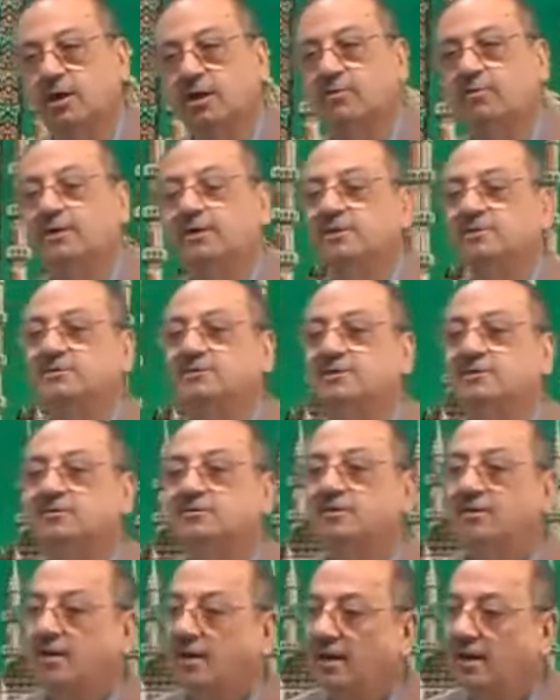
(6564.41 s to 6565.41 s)
What is this
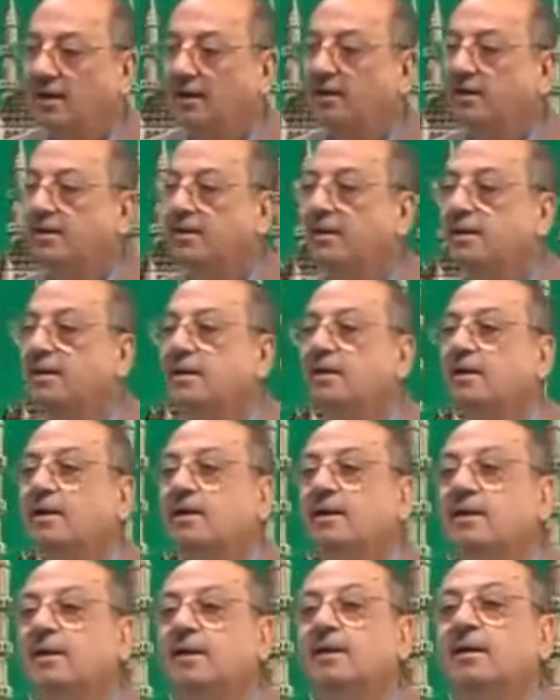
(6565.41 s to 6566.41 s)
la?
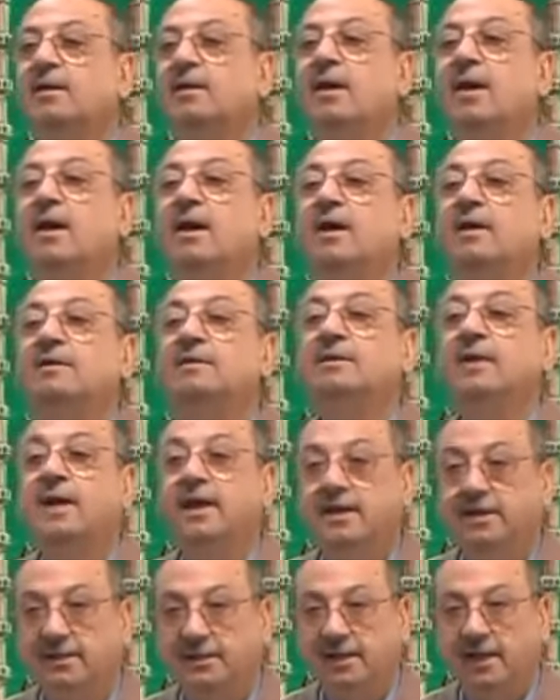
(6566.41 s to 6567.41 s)
La
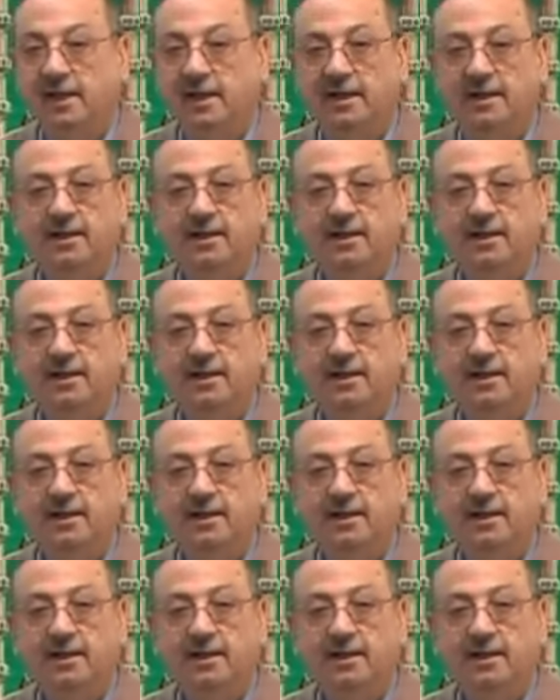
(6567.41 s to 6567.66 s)
an-nahya.